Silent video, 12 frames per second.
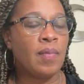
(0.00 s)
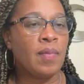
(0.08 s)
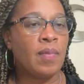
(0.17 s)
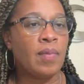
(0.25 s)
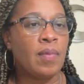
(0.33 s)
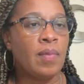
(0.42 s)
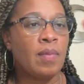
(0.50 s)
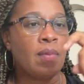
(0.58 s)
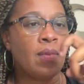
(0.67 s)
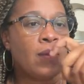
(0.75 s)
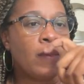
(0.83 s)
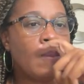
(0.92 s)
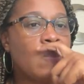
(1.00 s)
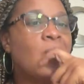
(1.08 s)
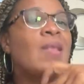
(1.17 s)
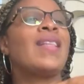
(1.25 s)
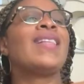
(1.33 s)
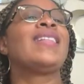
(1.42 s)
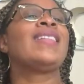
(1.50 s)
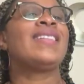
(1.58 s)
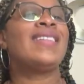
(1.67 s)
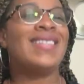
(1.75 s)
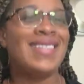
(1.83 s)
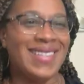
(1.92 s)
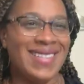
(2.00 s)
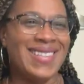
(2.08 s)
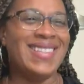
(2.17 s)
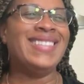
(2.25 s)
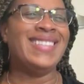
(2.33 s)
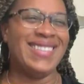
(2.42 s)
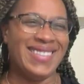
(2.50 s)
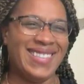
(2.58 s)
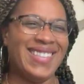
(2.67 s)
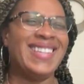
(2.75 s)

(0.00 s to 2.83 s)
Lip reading: I don't know how to do that. How do you do a power share?